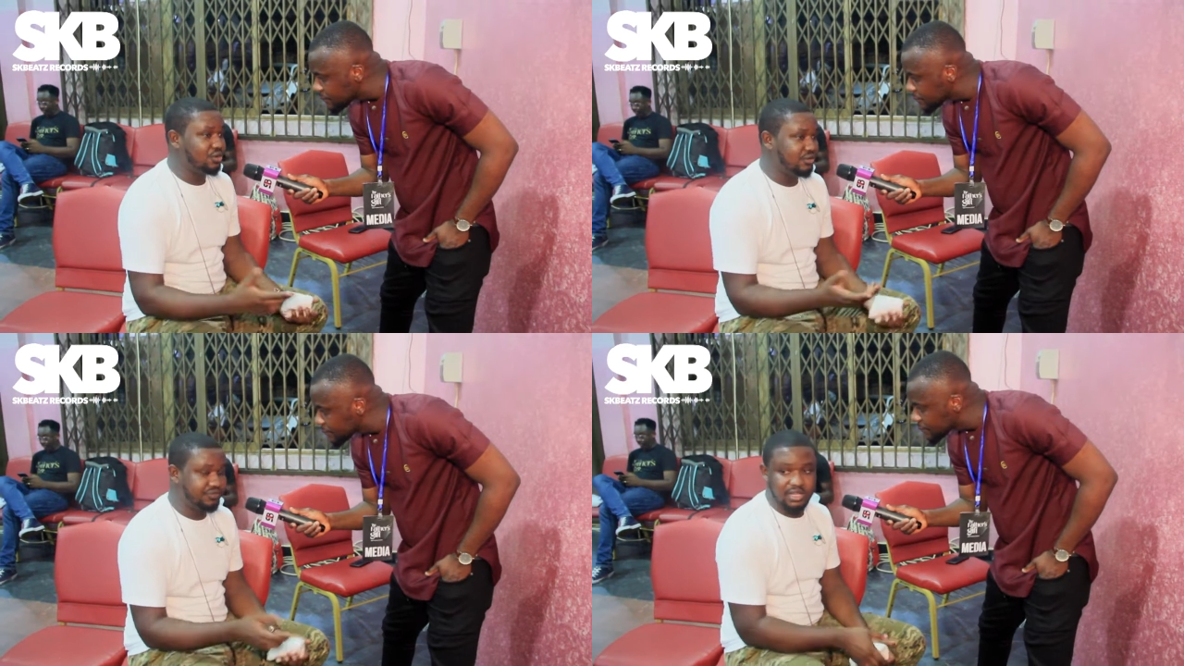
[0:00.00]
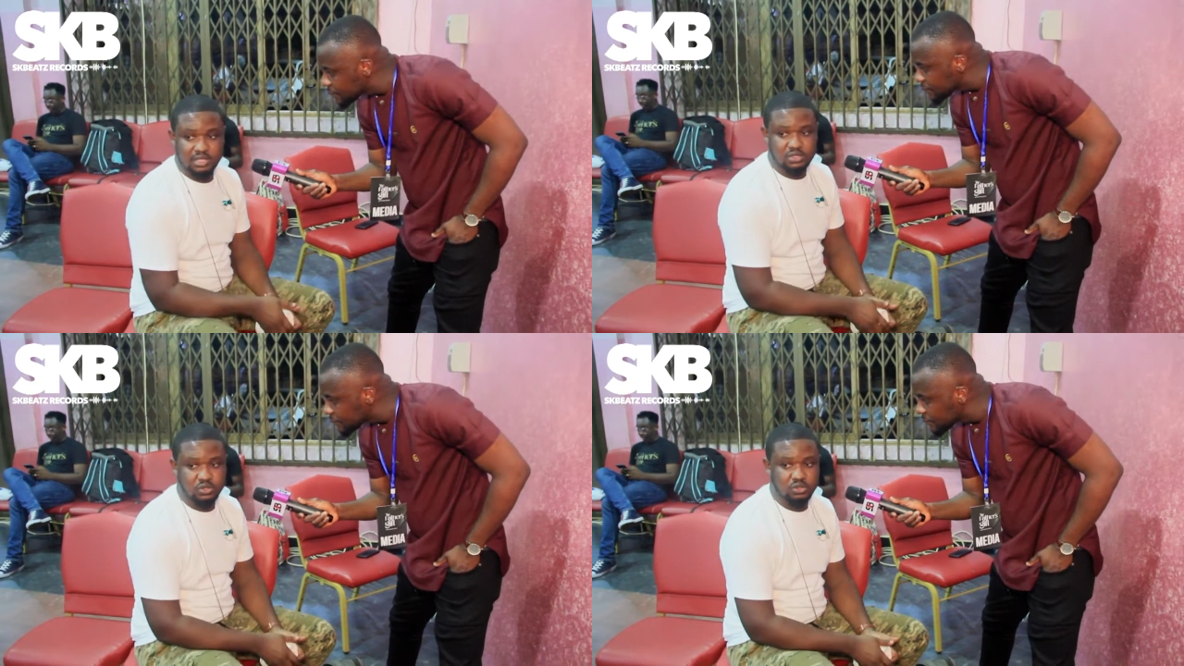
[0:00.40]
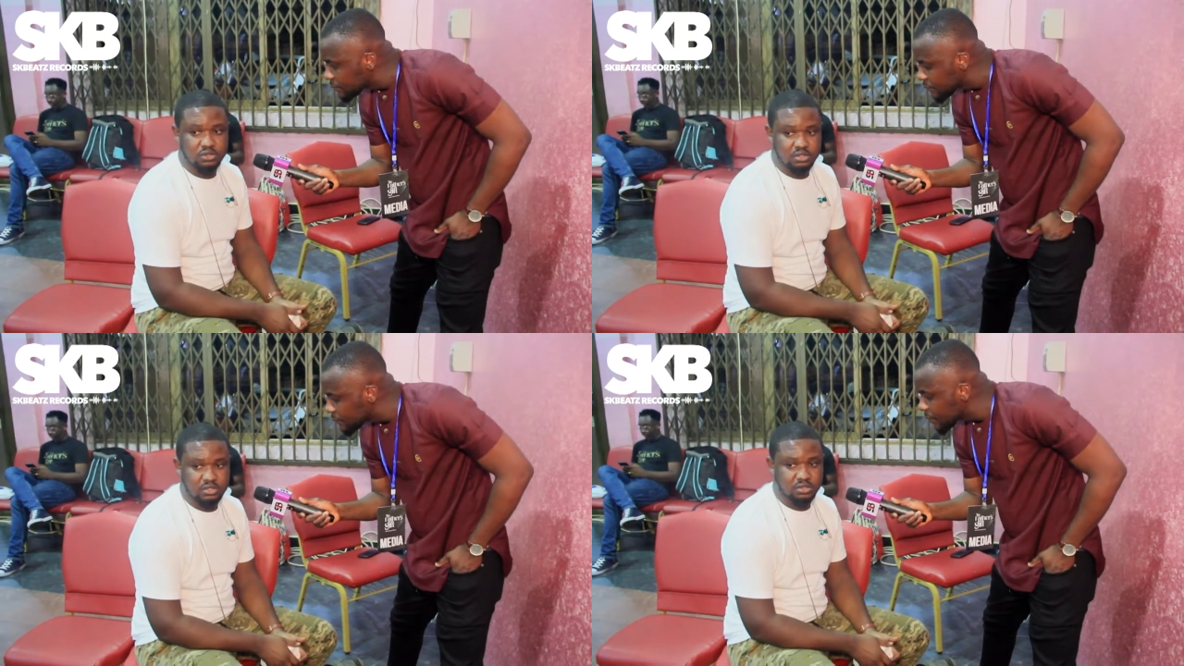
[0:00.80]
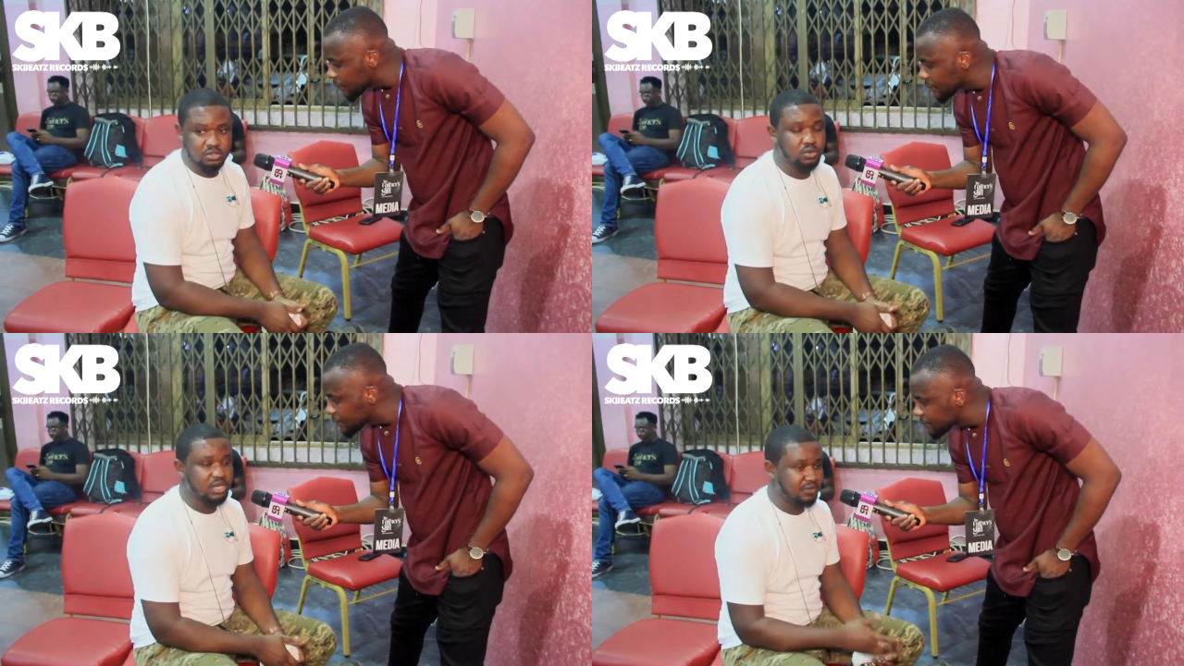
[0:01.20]
Speaker 1: the confidence to to
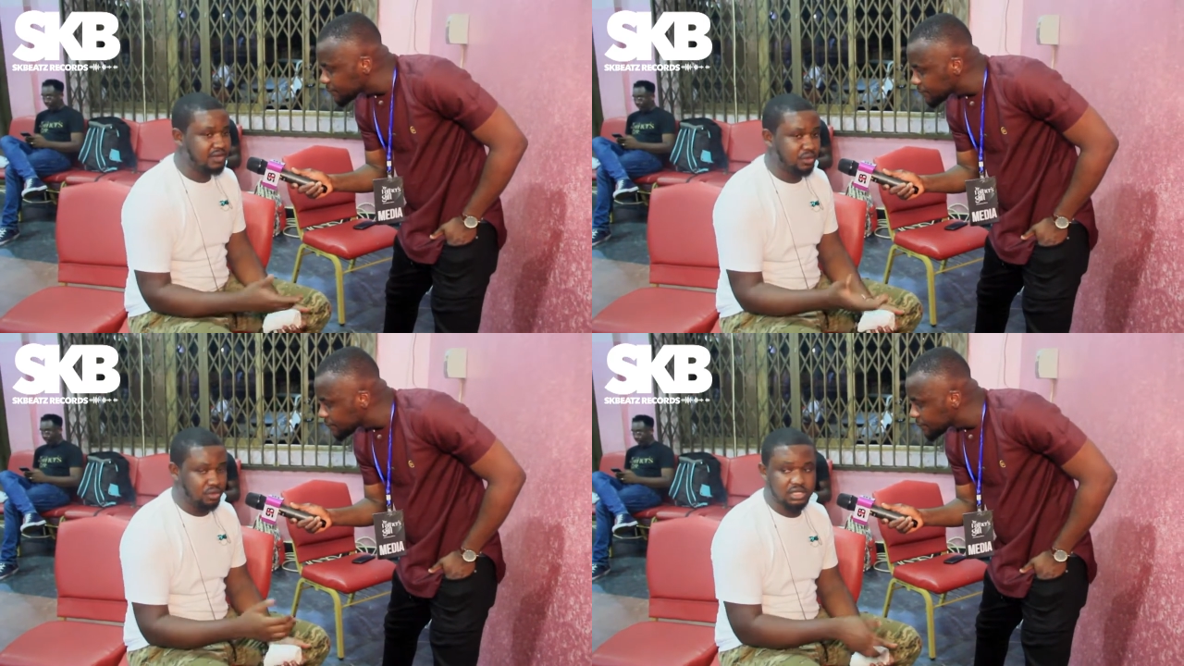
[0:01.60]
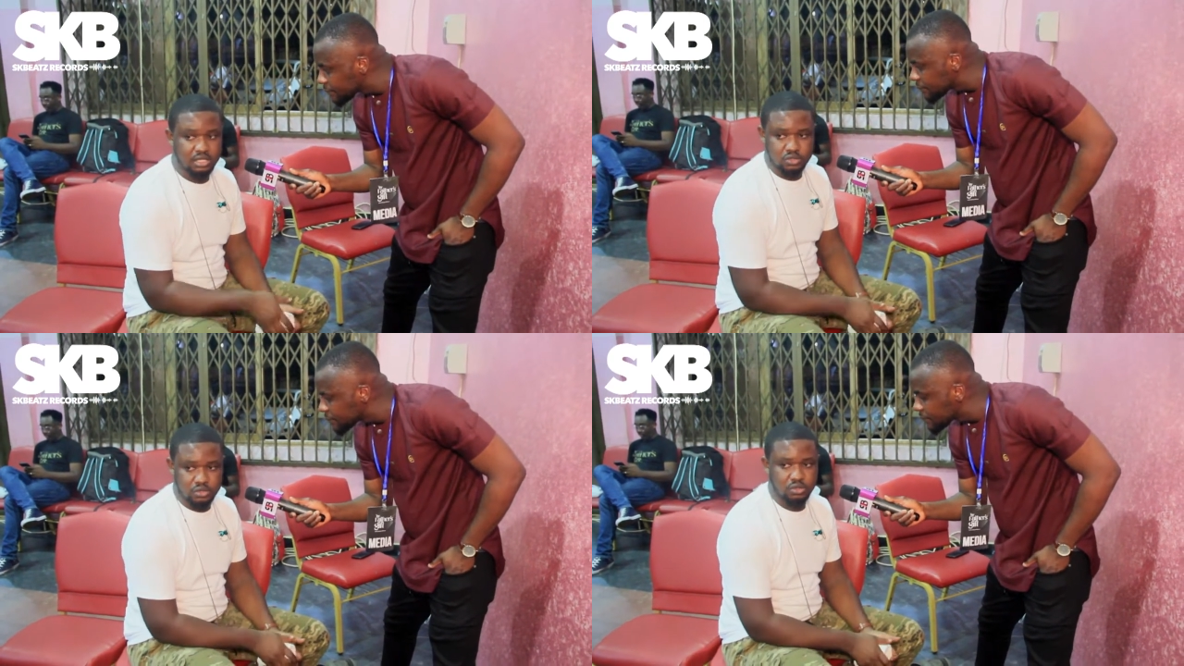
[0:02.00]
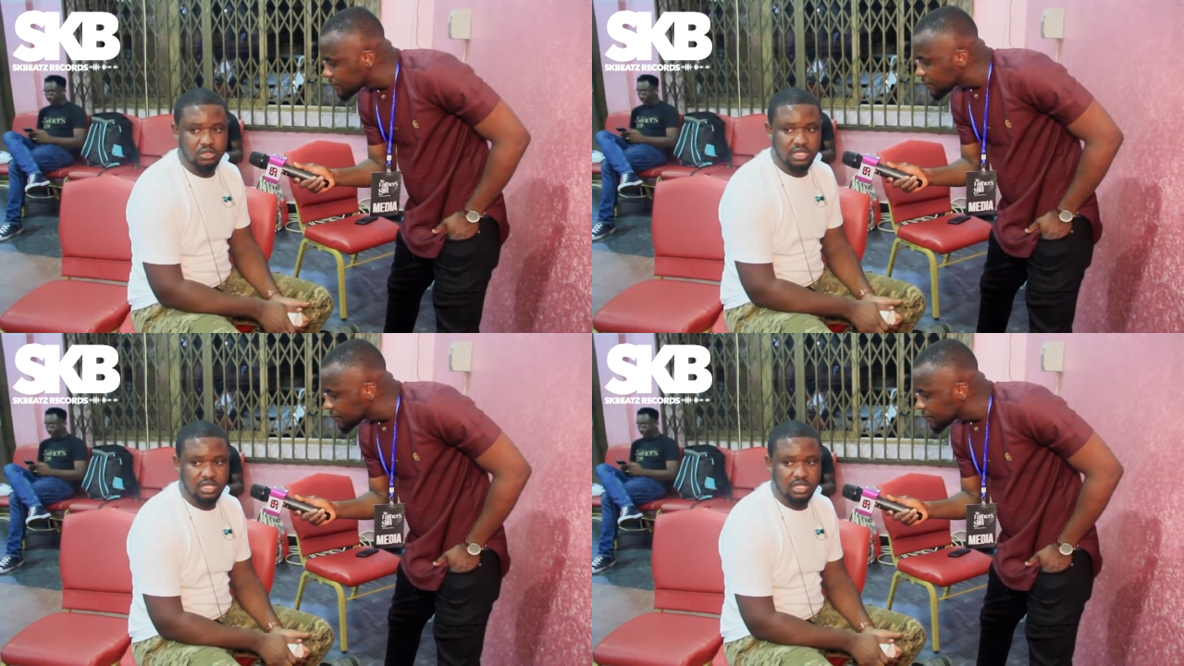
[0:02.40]
do whatever we wanted to do.